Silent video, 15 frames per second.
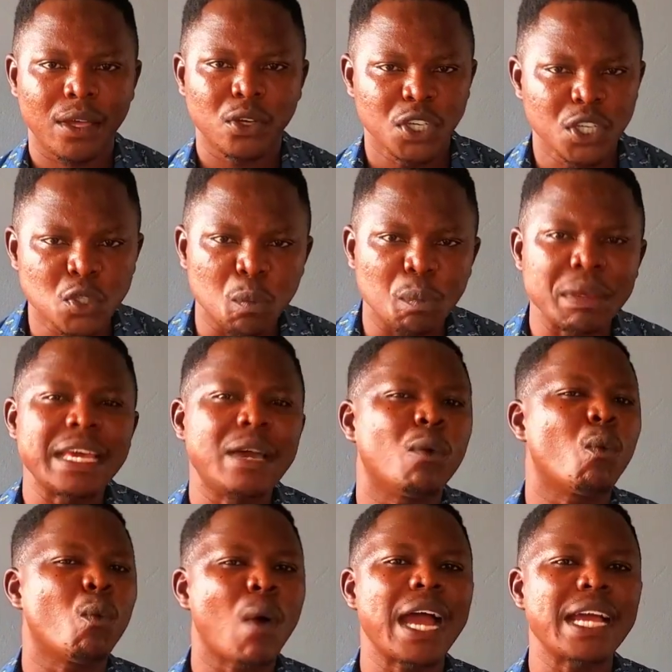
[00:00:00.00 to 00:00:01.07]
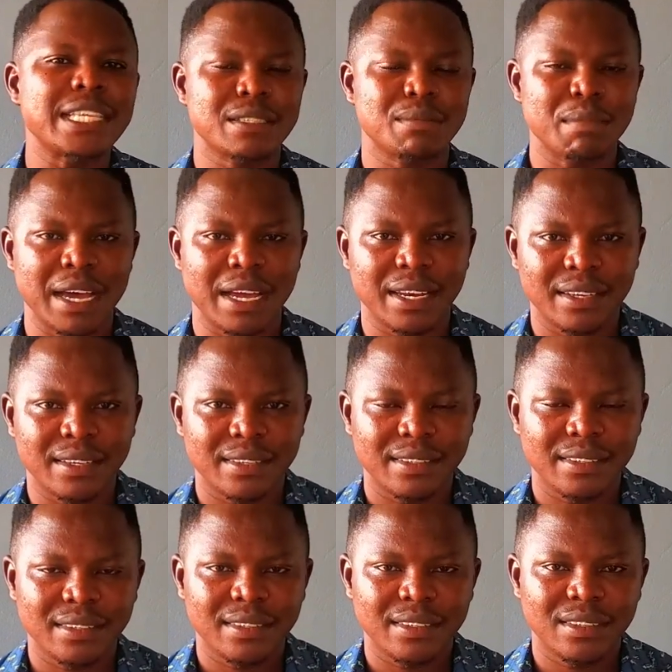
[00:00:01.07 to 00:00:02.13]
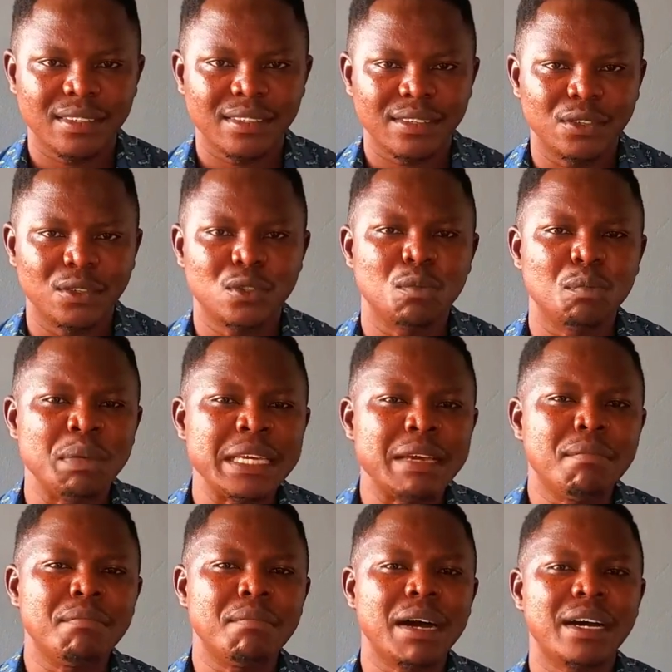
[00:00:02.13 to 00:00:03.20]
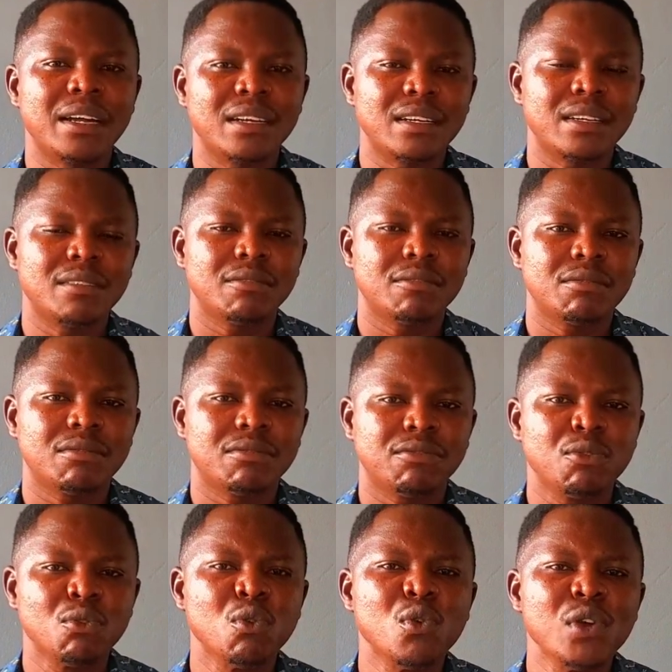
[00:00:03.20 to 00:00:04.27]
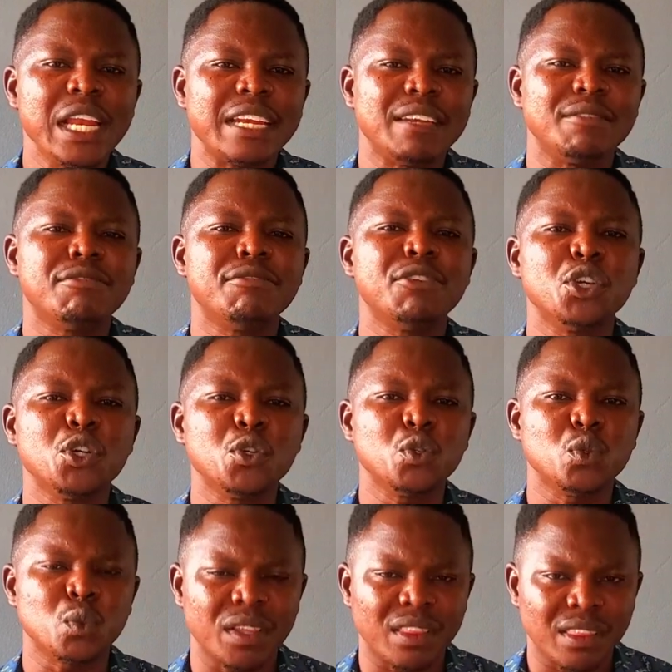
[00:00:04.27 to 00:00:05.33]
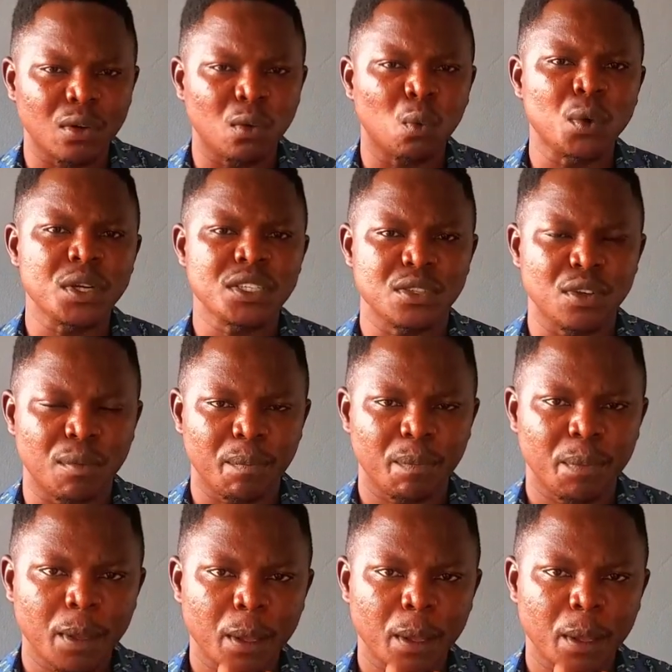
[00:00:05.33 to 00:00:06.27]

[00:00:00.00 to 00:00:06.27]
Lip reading: You need to be a wise man. You need to be a man full and filled with wisdom.